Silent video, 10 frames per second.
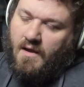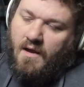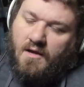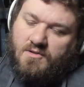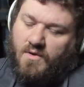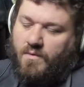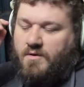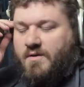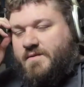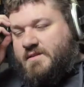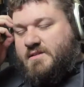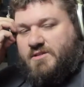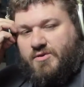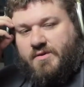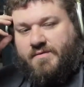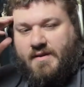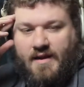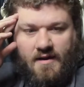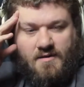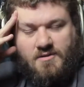So I wonder if this is two different
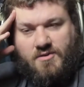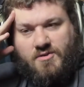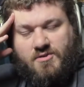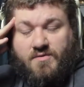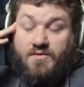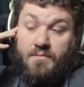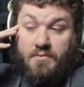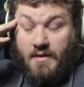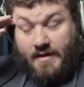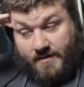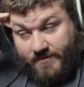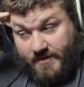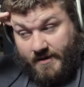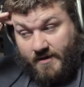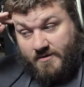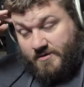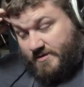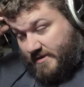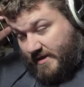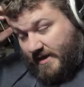characters, or if you play different characters in
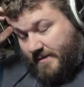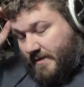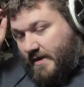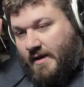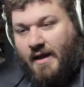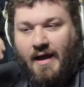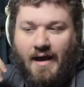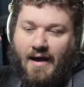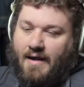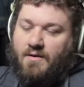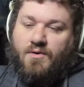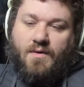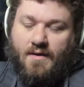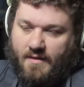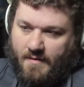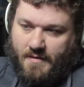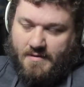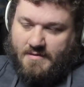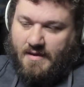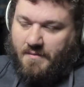the game. Again, I don't know anything about
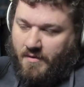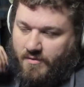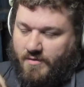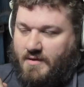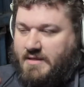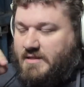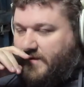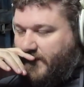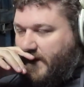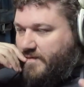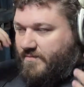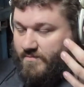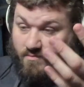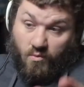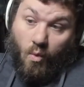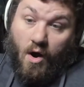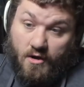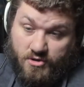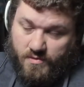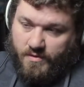this game other than the stuff I've
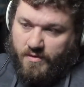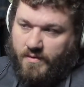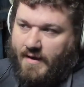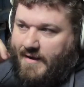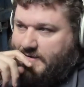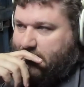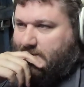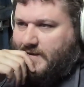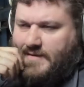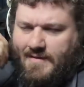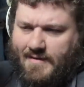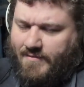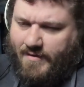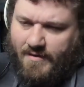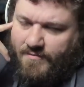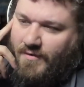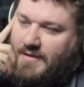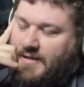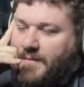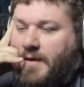watched with you guys, and I think I've had a friend
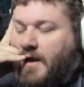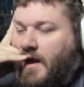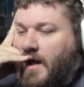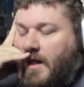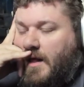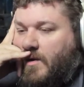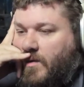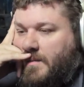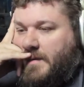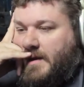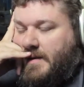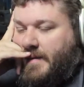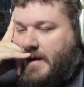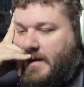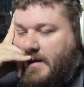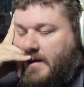tell me like 1 minute about it.